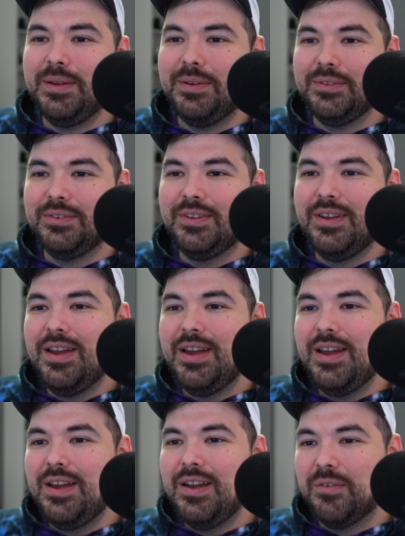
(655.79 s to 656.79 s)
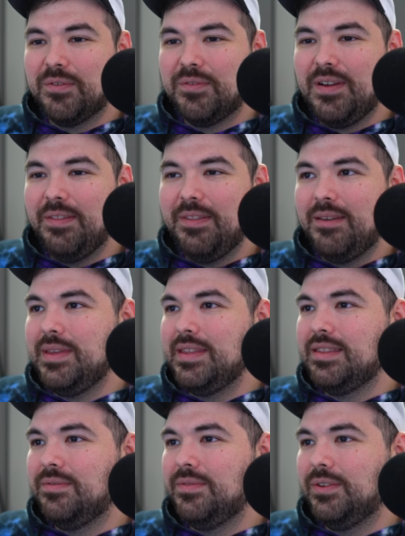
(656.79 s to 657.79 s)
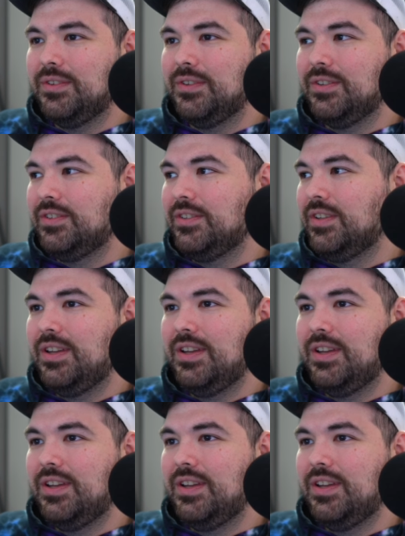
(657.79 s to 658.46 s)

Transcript: builds were found that meet the filters.